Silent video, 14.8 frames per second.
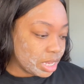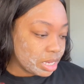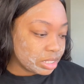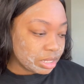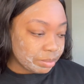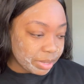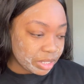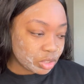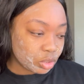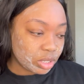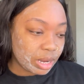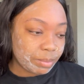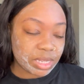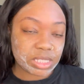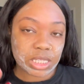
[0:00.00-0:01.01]
to make sure
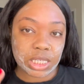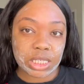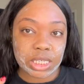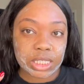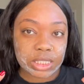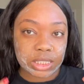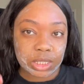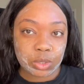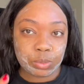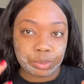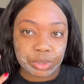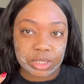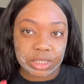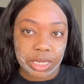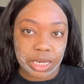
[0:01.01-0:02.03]
that my skin is still
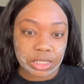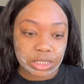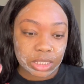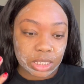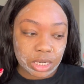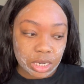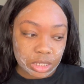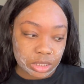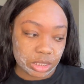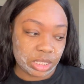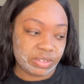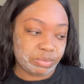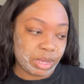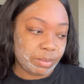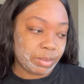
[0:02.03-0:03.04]
protected
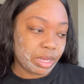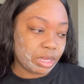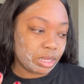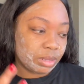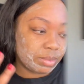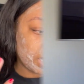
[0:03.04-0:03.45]
underneath my makeup.